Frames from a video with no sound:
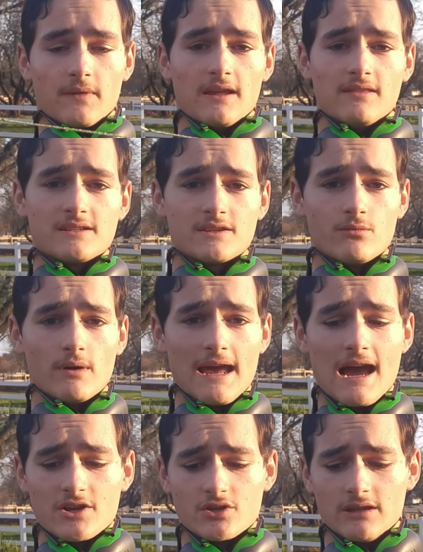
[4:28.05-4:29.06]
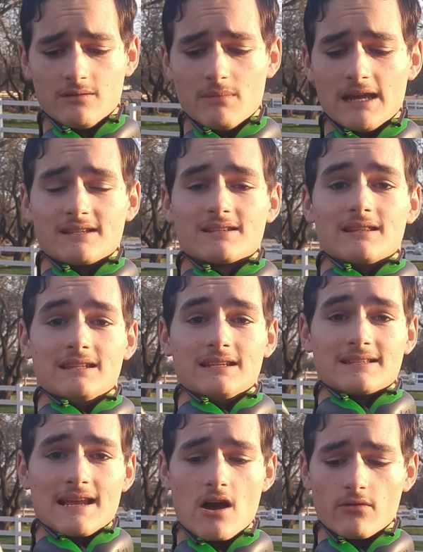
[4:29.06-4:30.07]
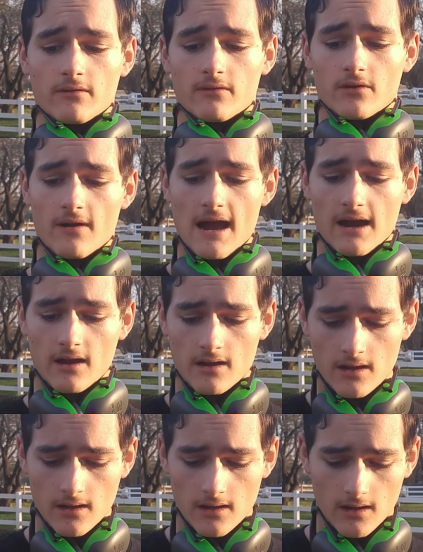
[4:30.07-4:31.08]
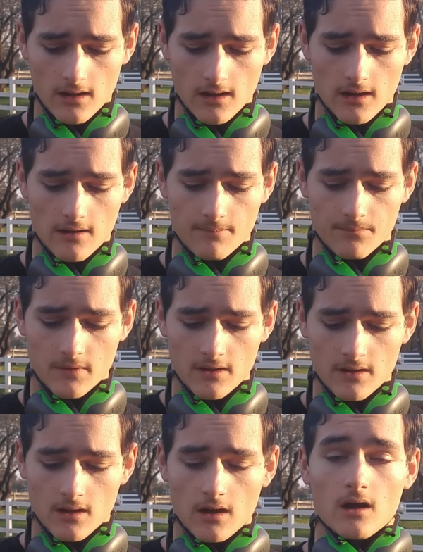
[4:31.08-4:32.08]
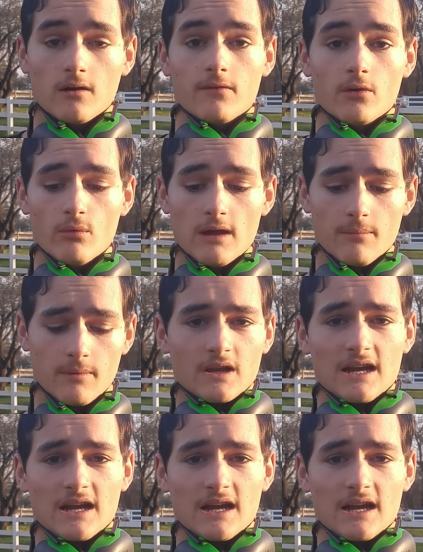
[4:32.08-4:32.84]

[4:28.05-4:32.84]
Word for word: And this is what actually makes the sound of the crack um, of the whip.